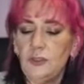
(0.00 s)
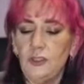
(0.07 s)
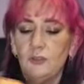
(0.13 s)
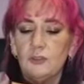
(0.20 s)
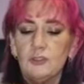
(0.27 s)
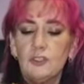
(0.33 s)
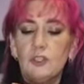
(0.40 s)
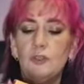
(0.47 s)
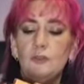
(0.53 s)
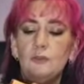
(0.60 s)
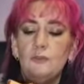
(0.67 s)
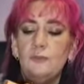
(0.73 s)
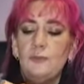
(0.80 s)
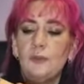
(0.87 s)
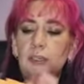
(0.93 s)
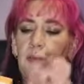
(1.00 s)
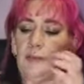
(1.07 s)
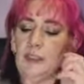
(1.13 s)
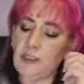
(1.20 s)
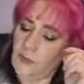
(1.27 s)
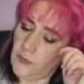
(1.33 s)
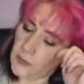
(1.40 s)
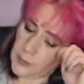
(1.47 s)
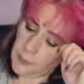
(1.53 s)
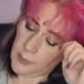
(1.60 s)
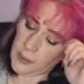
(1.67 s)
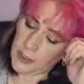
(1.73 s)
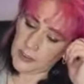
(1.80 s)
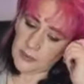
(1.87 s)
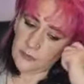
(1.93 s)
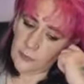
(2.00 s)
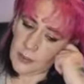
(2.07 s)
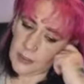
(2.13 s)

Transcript: You got two pretty much for the price of